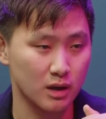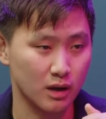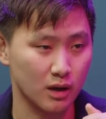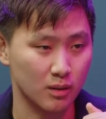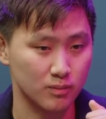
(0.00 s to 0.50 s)

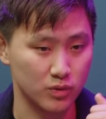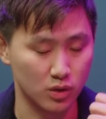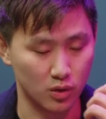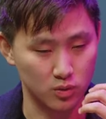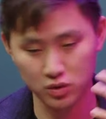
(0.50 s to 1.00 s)
um, you
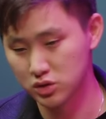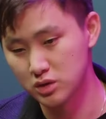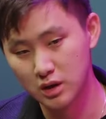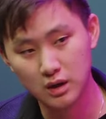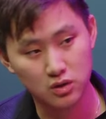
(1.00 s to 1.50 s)
know, there's,
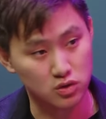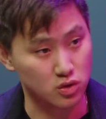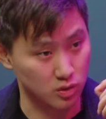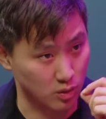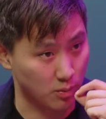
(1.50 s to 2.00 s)
there's
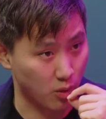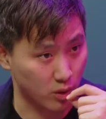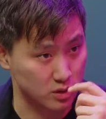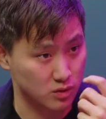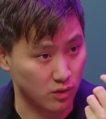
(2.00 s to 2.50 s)
certainly
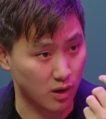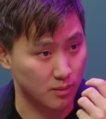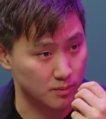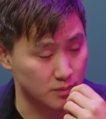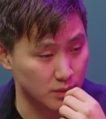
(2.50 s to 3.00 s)
reports
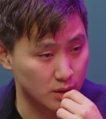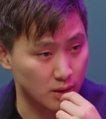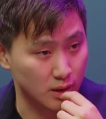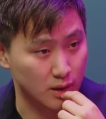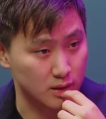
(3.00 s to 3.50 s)
from
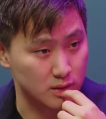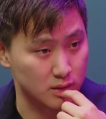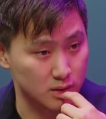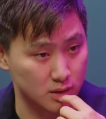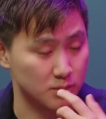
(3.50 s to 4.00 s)
uh,
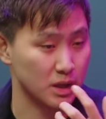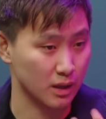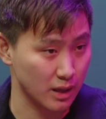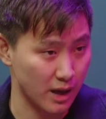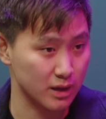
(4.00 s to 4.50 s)
the
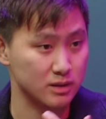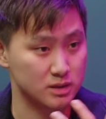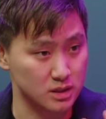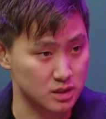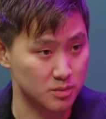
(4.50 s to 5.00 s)
PLA and the
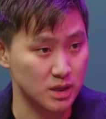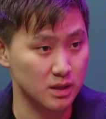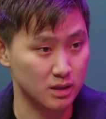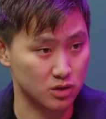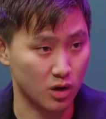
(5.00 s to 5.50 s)
CCP
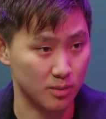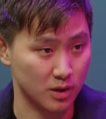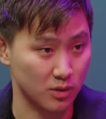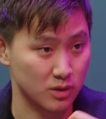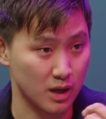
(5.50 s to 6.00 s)
that talk about
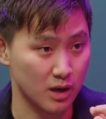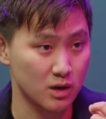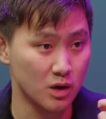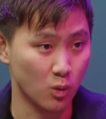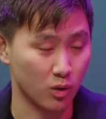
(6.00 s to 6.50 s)
how they
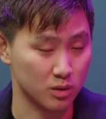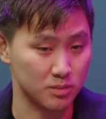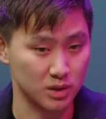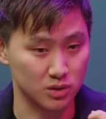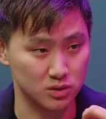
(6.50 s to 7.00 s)
want to
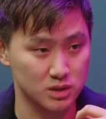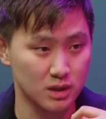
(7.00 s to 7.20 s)
build,